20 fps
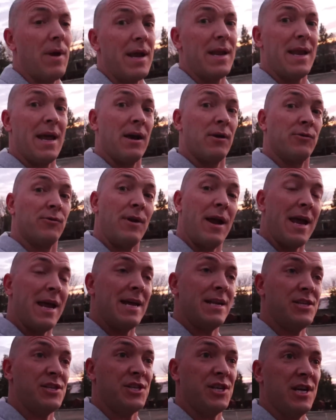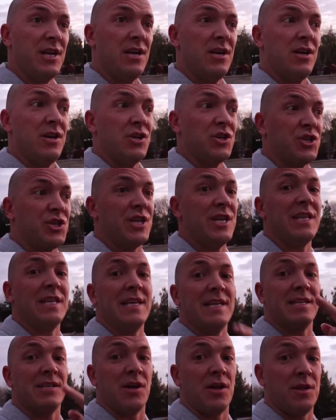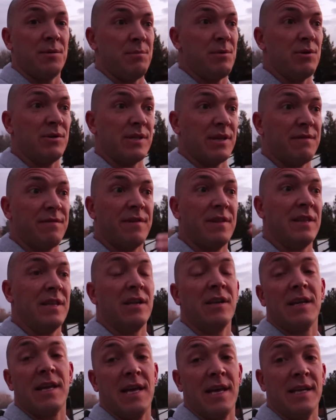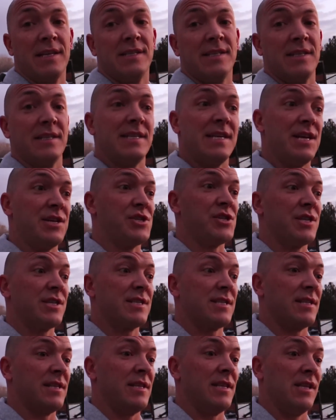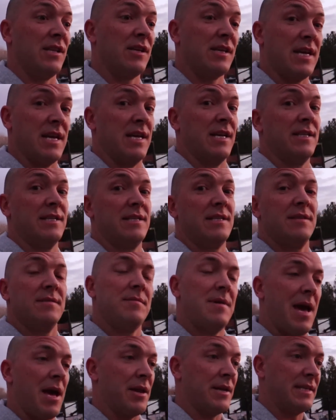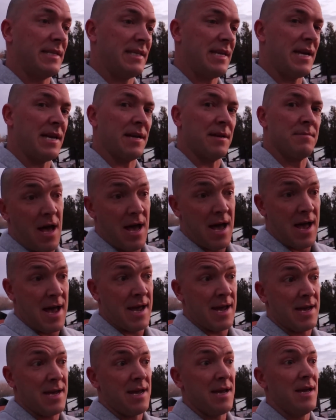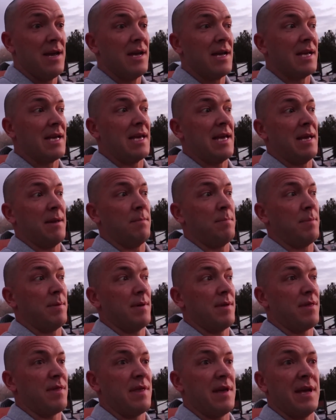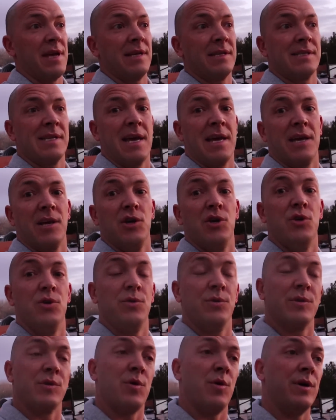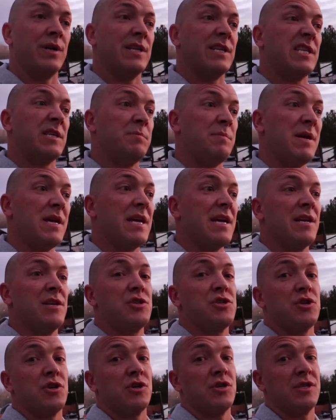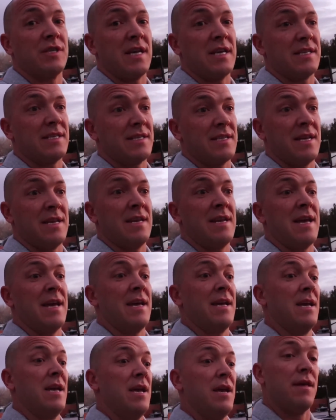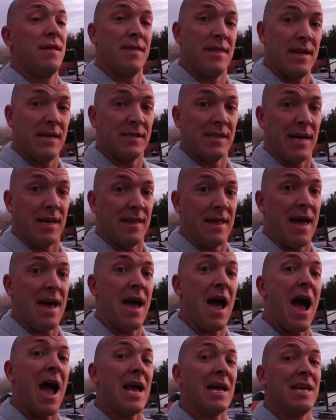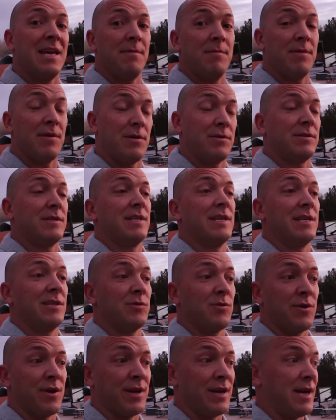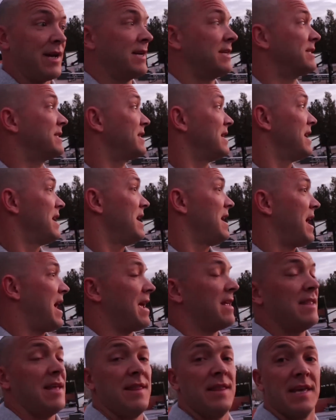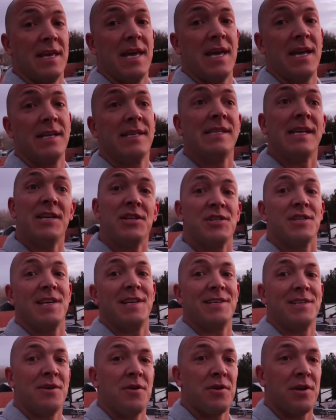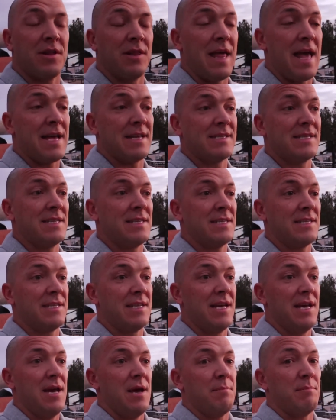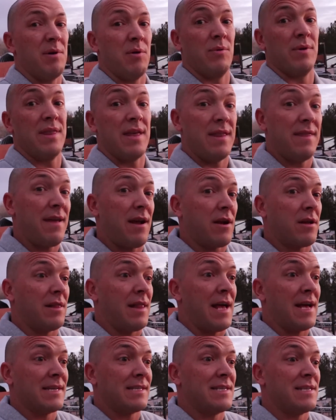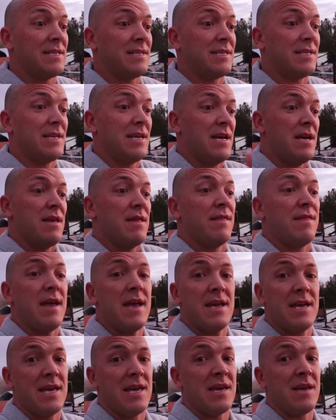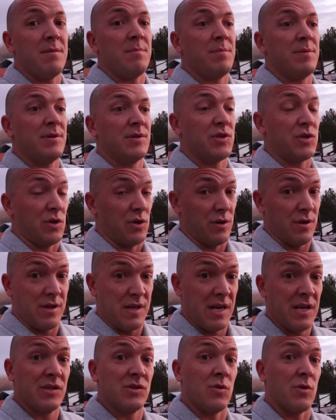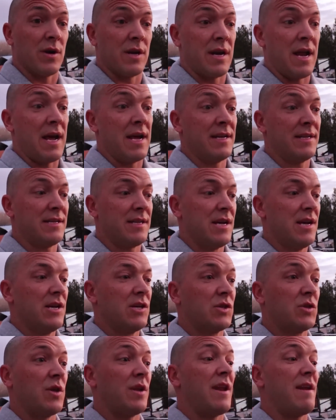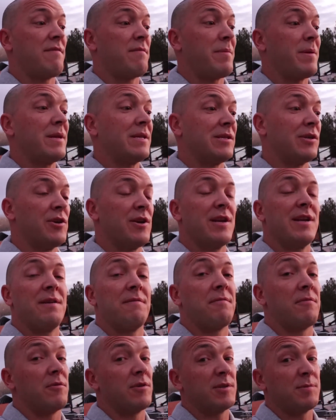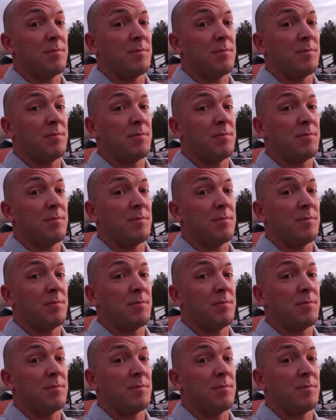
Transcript: right now, Rach, she leads all the music for the little kids and teaches the little kids how to sing. I keep things like who's going to speak in church that Sunday, things like that. I keep those things organized. And then the kids, they just get to go to classes, but within their classes, they keep certain things organized so that everybody's learning different